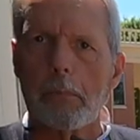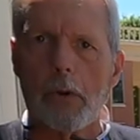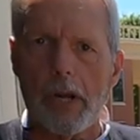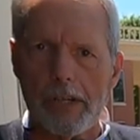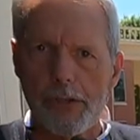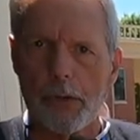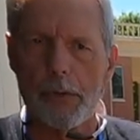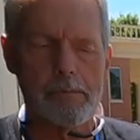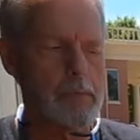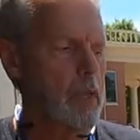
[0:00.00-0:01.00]
the pressure.
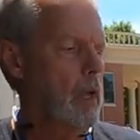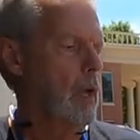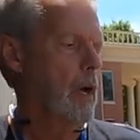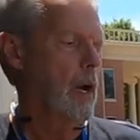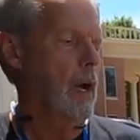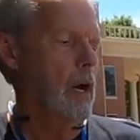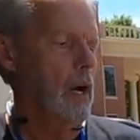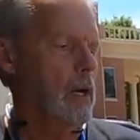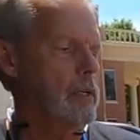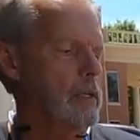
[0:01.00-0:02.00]
Uh,